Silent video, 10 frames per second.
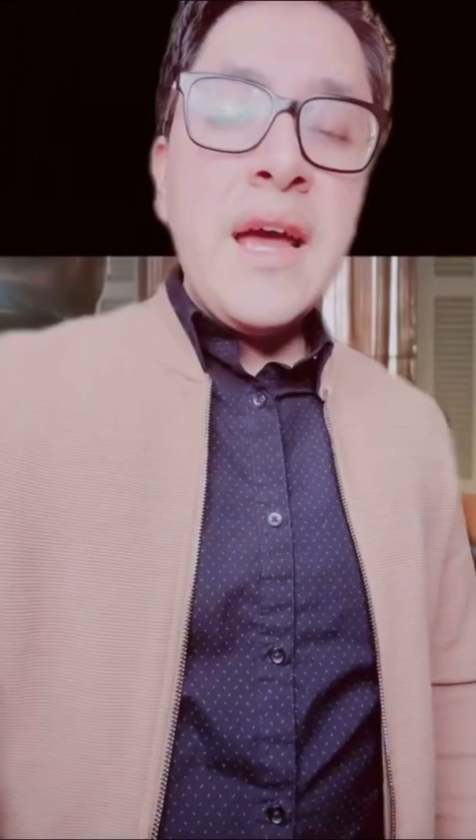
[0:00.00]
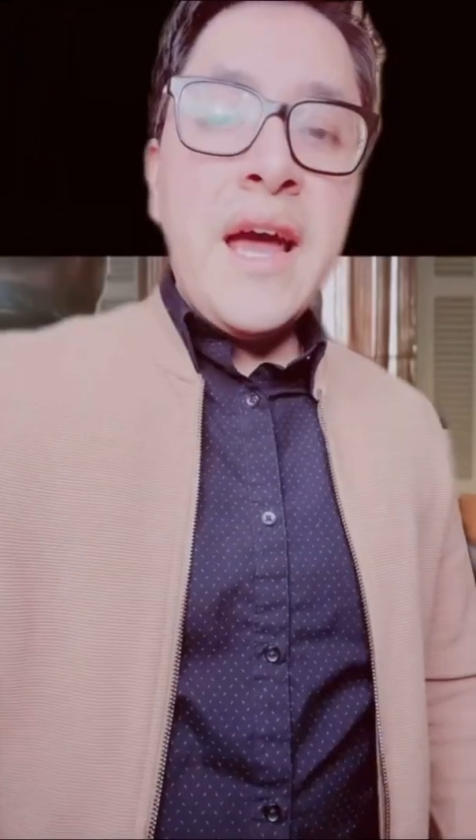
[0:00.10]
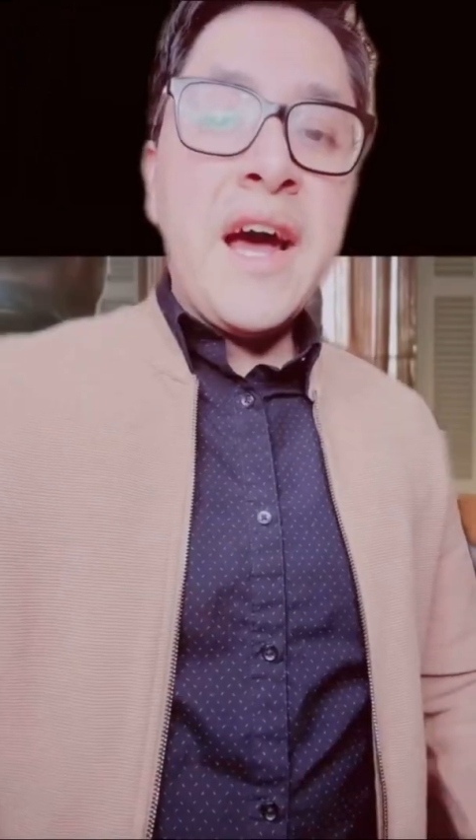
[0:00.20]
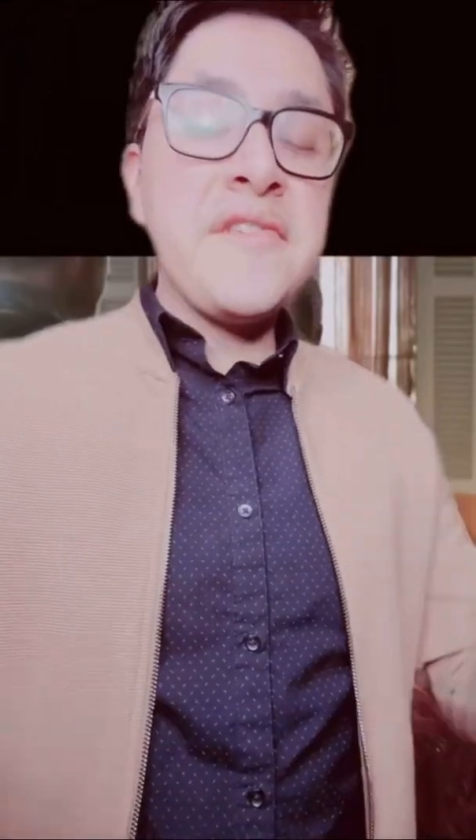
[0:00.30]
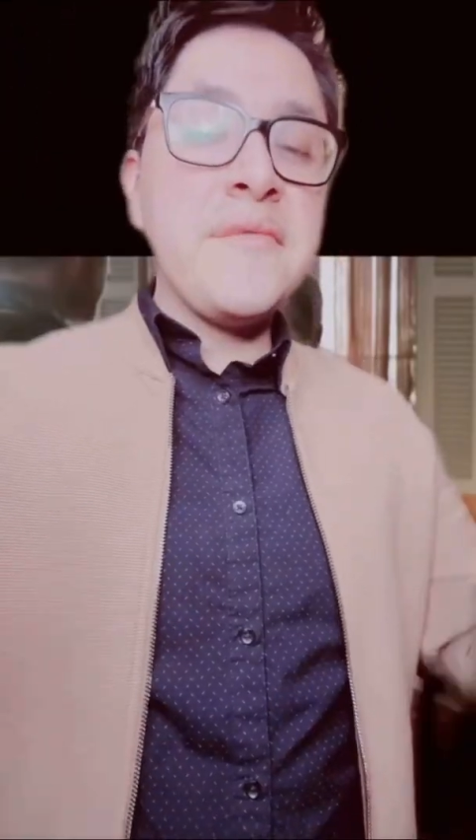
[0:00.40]

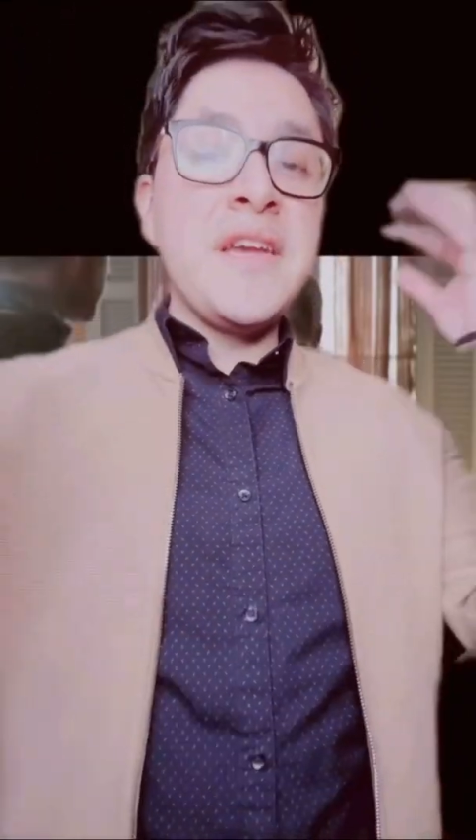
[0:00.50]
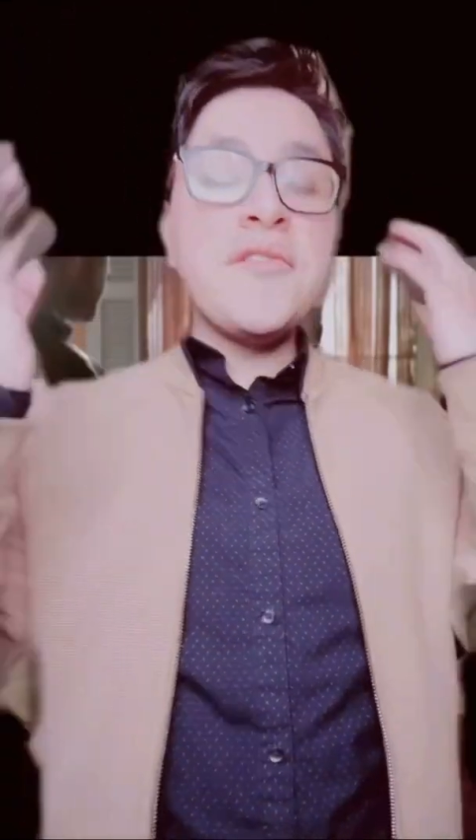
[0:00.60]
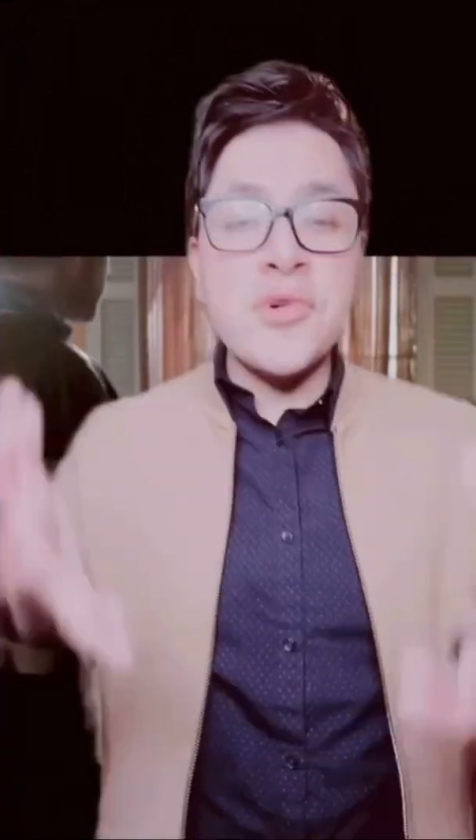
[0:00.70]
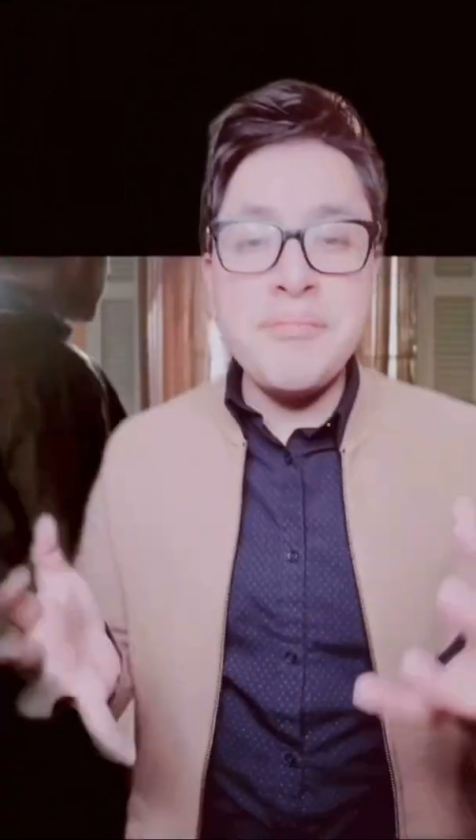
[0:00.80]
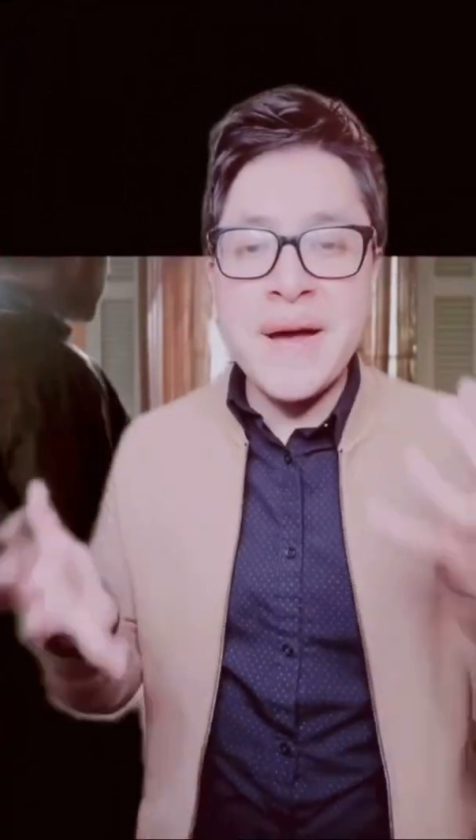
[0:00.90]
As if
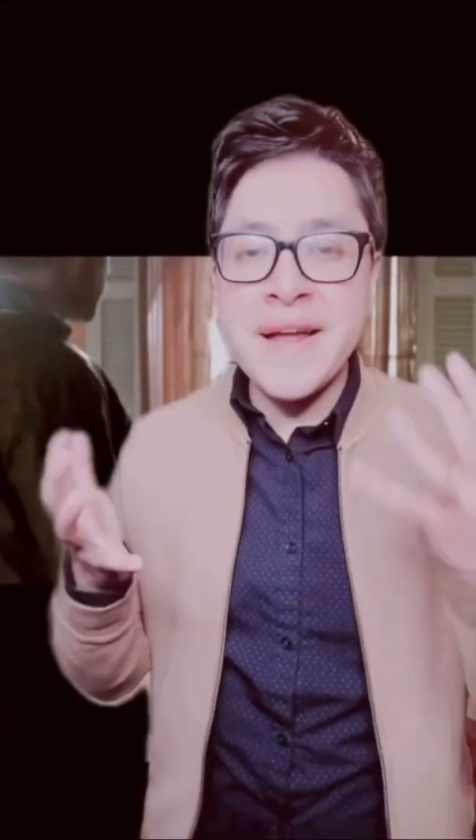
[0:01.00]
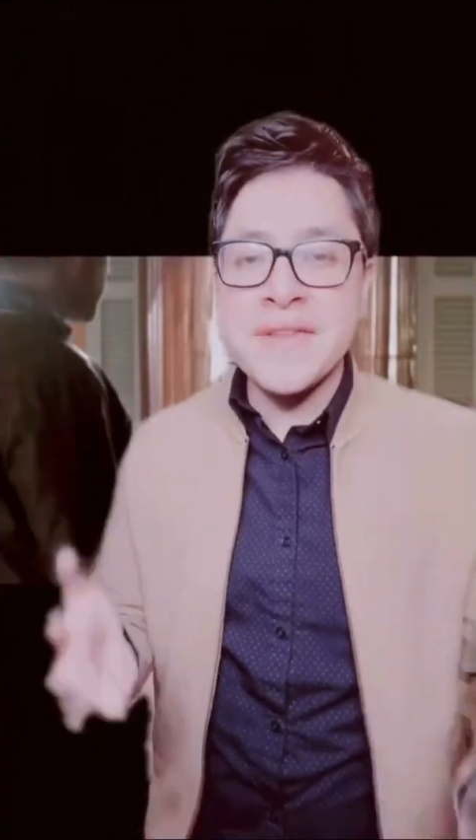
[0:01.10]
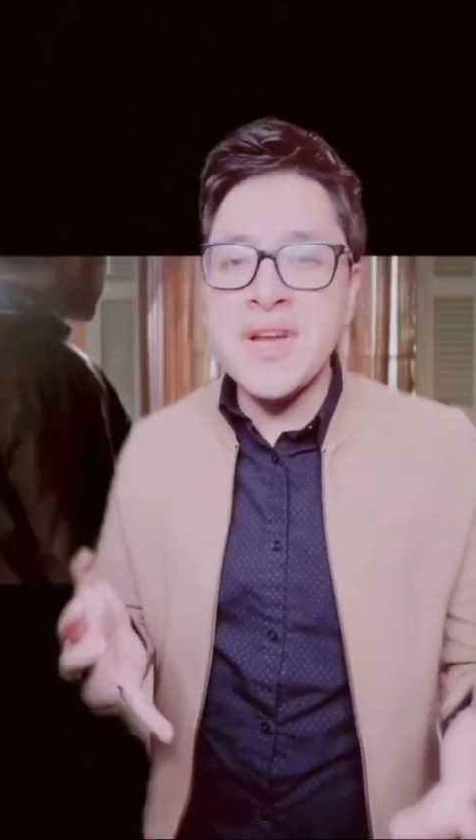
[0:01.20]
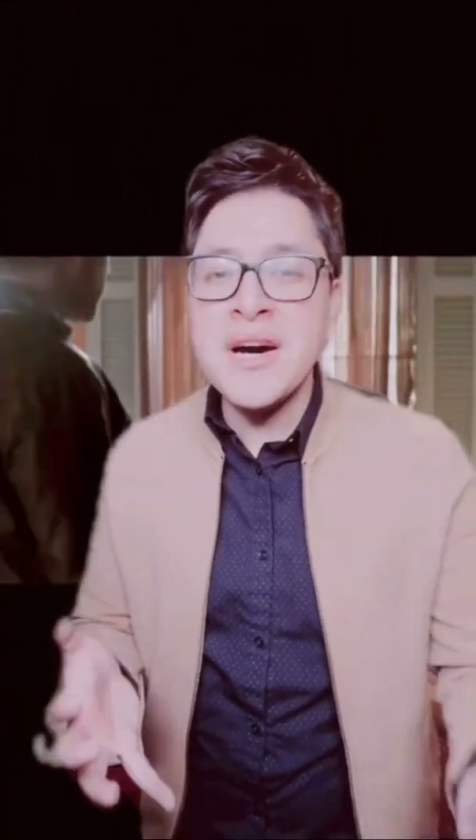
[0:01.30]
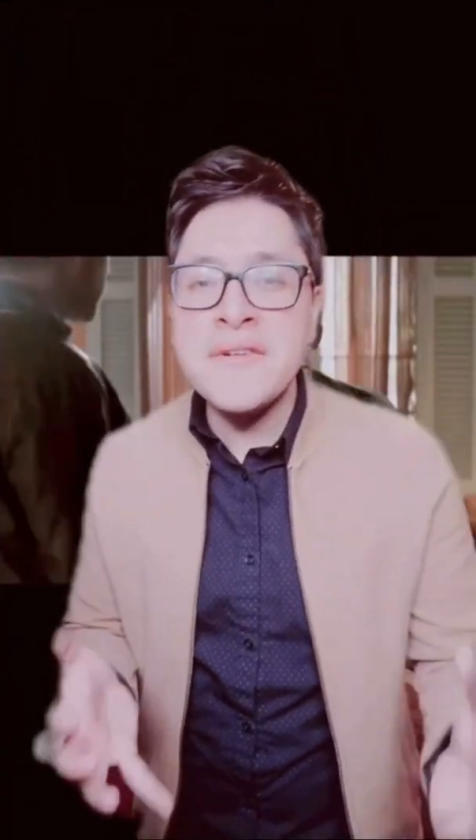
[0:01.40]
things weren't bad
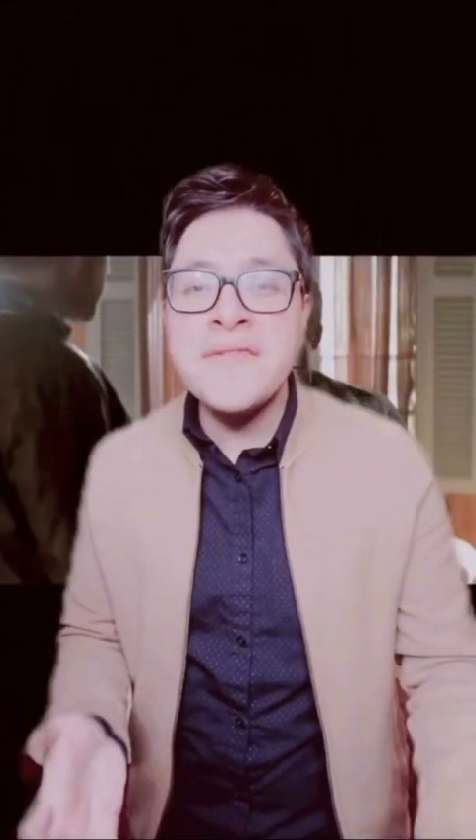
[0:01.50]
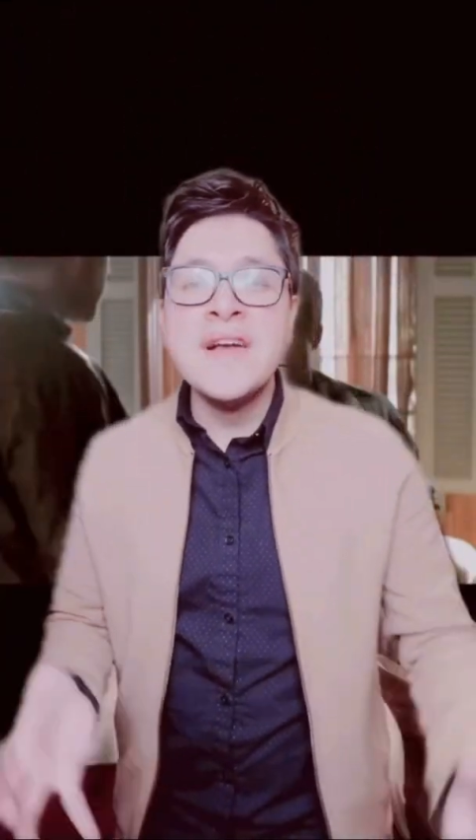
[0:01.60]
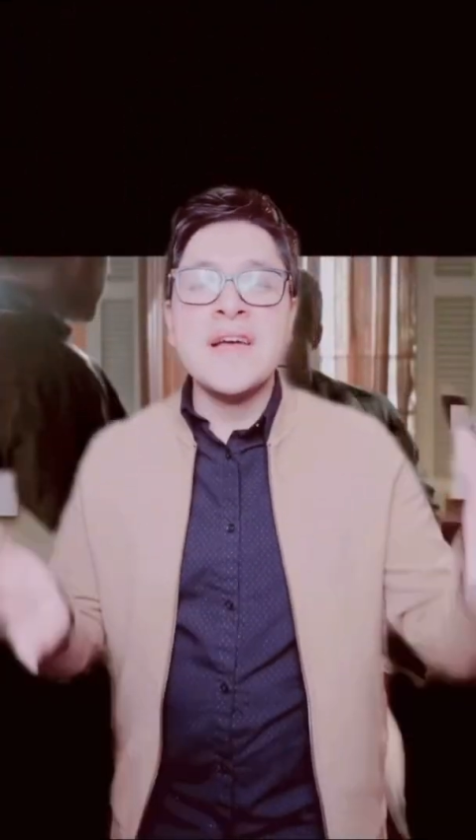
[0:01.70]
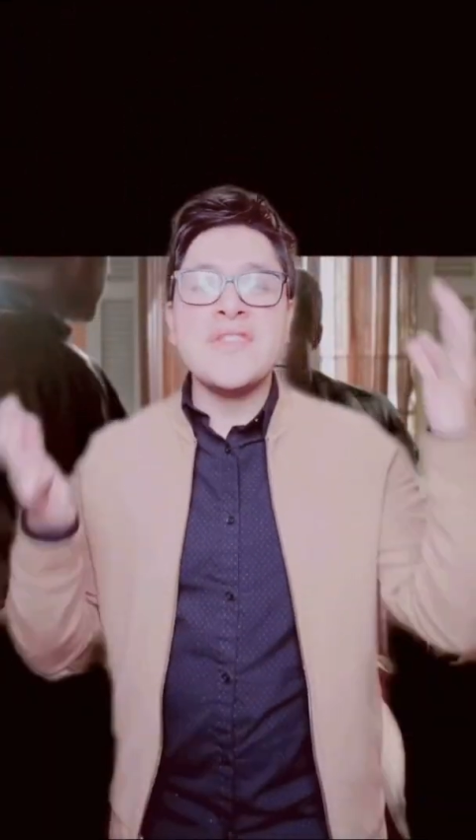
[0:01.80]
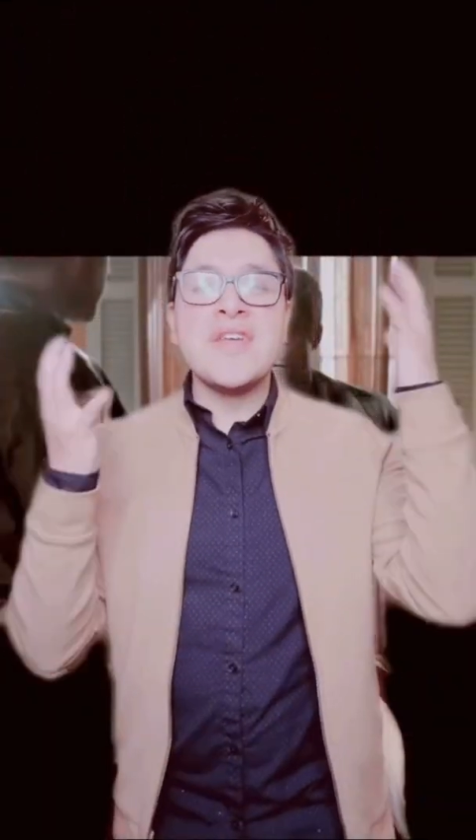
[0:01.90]
enough,
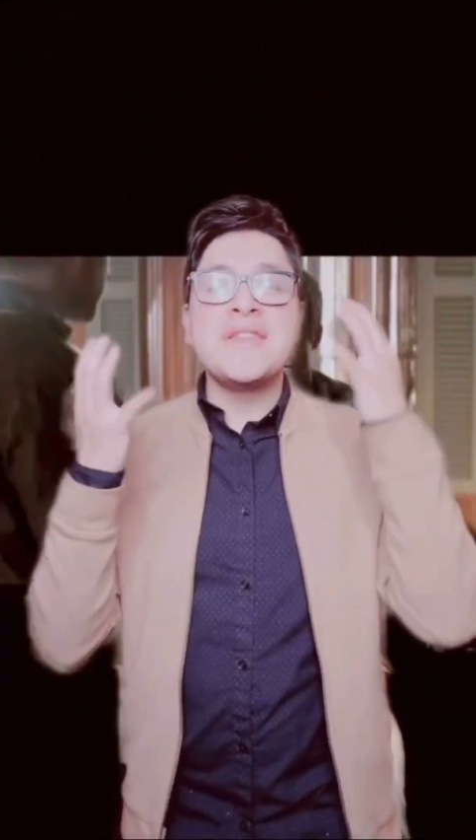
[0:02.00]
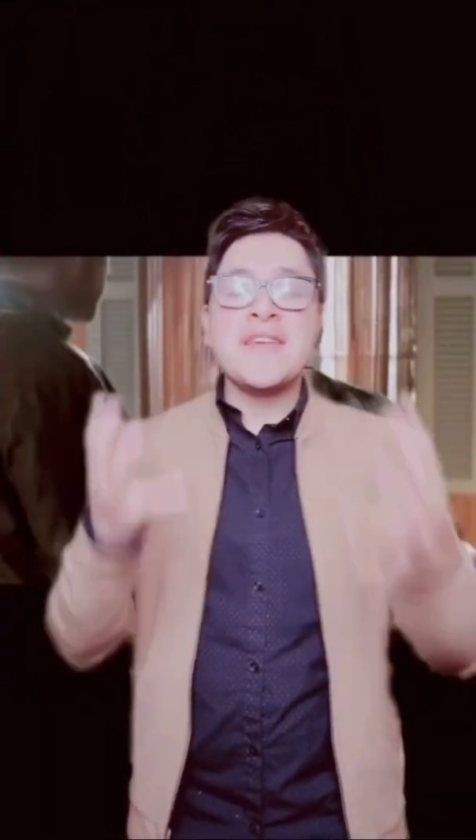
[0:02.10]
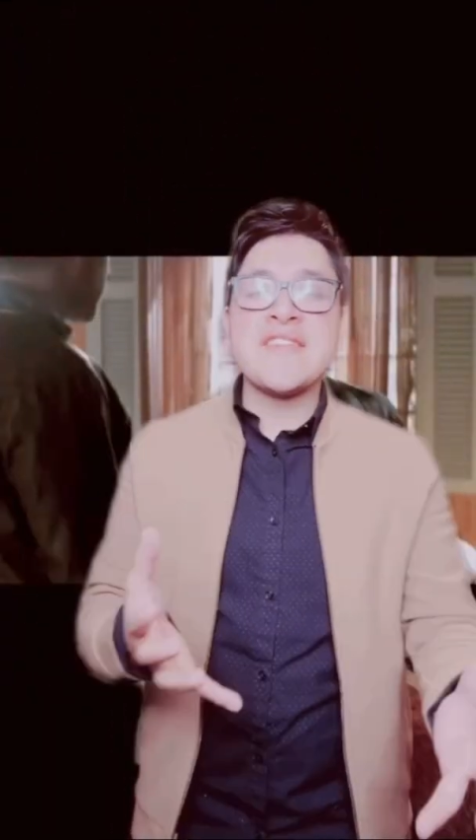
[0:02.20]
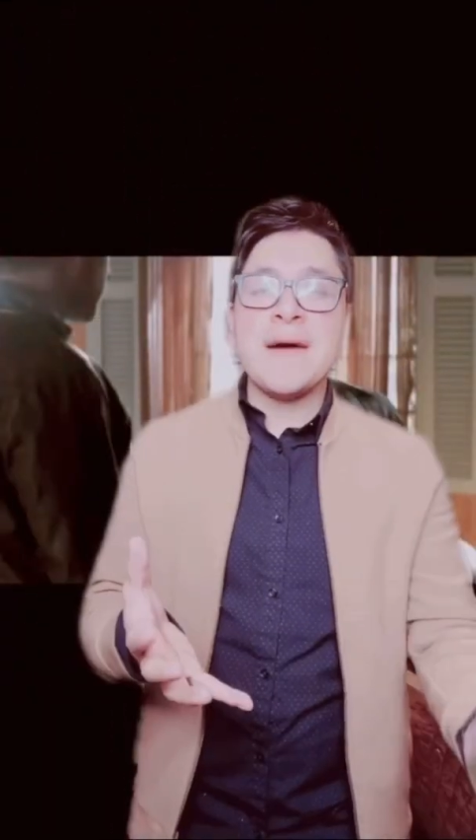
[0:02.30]
then this